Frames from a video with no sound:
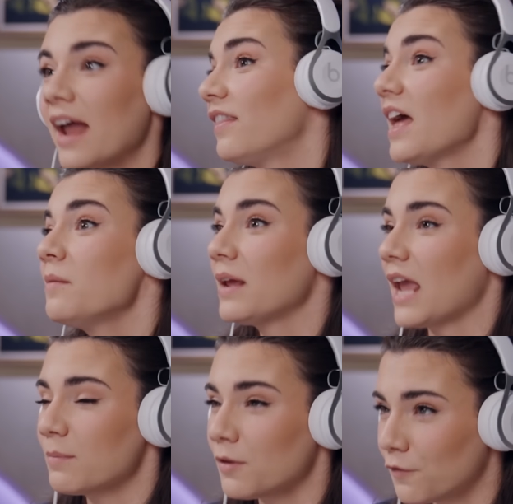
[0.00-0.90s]
and then
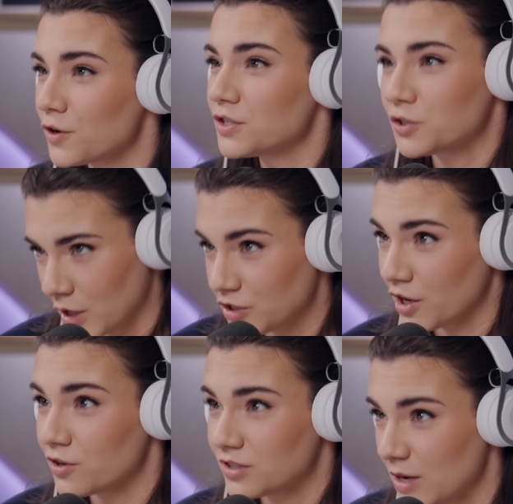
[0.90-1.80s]
became the first
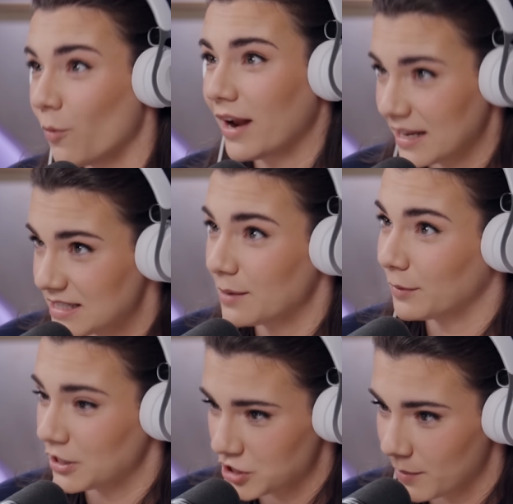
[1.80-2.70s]
transgender D1
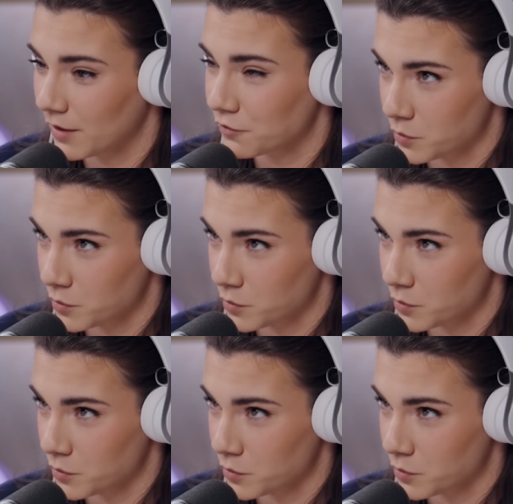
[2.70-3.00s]
NCAA champion for